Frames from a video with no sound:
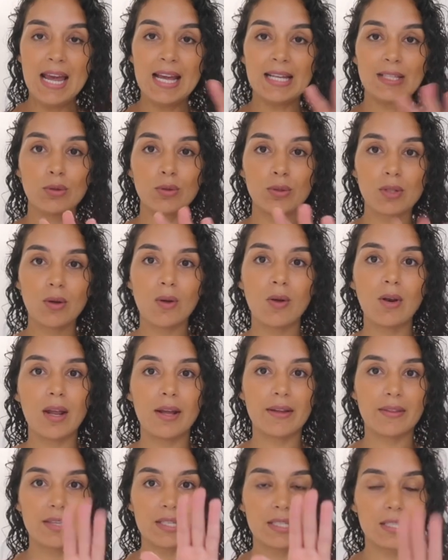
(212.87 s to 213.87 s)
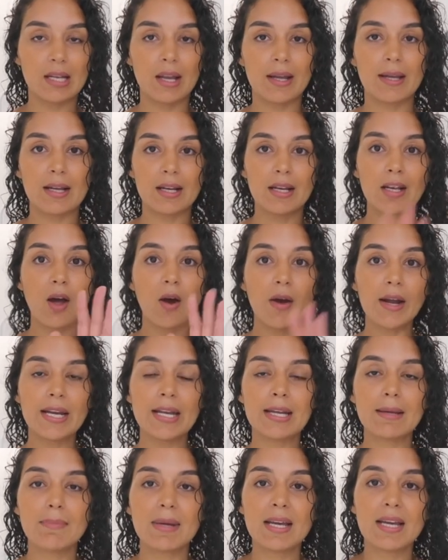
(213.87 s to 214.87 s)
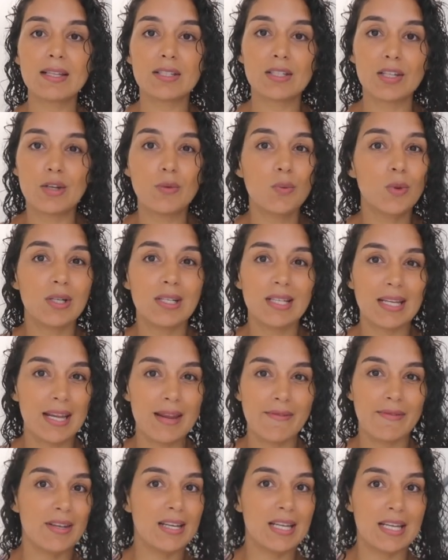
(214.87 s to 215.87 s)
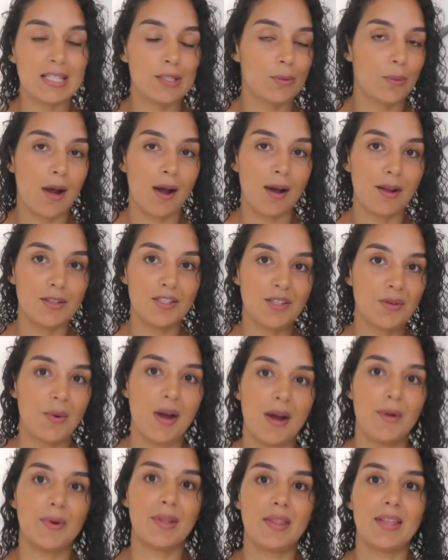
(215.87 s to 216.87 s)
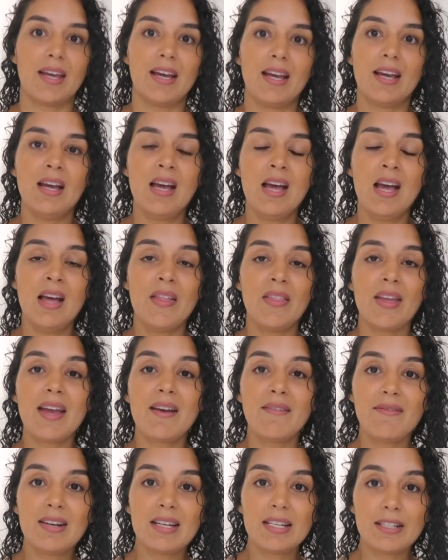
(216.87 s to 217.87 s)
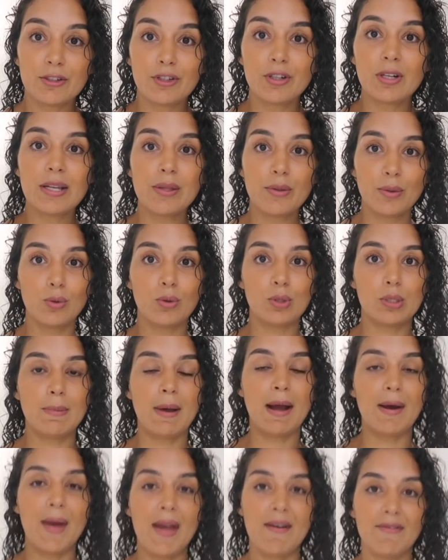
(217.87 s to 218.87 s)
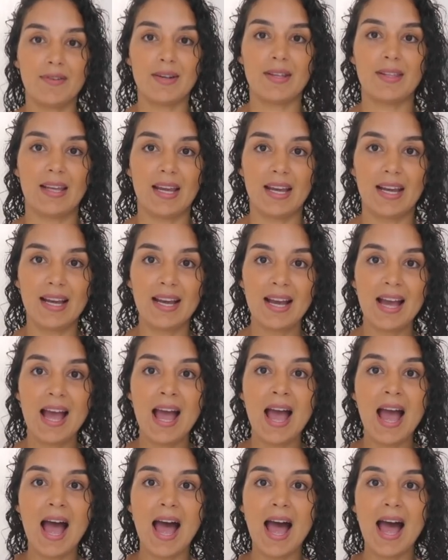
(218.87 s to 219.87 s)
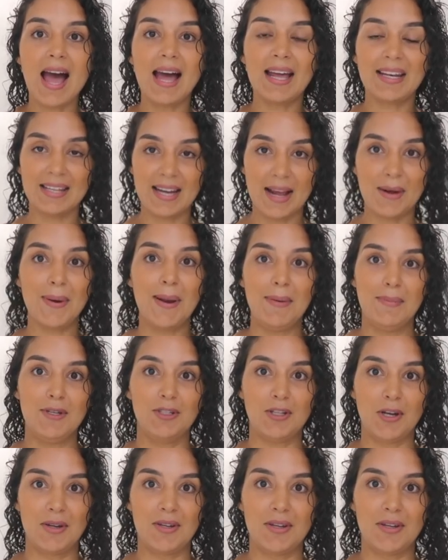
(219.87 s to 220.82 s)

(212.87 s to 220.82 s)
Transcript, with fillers: it's also got like this like lining bit, so you wouldn't even need to wear underwear with it. They have literally thought about everything. And now let me show